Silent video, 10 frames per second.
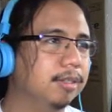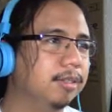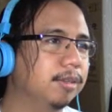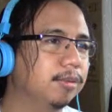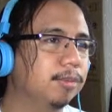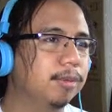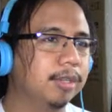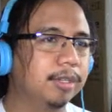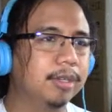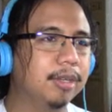never
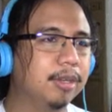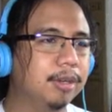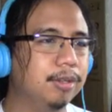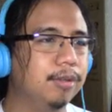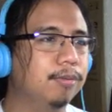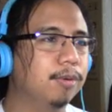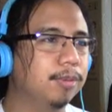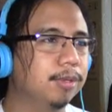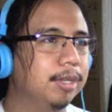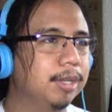mind. I got you for
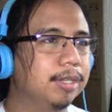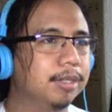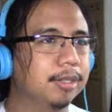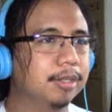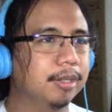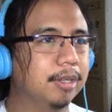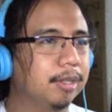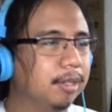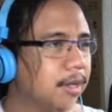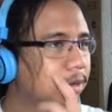protection
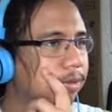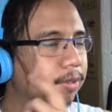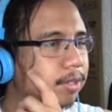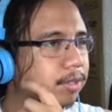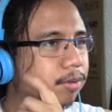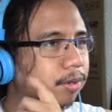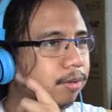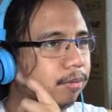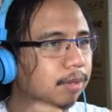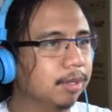and now you just run
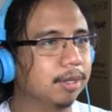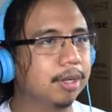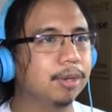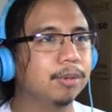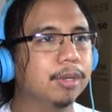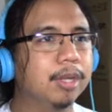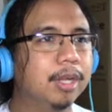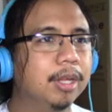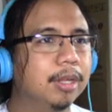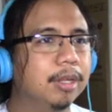off like a coward.
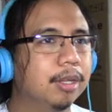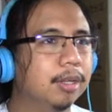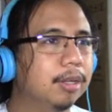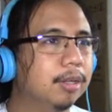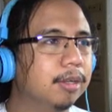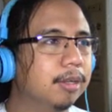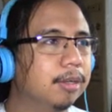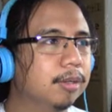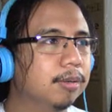Uh...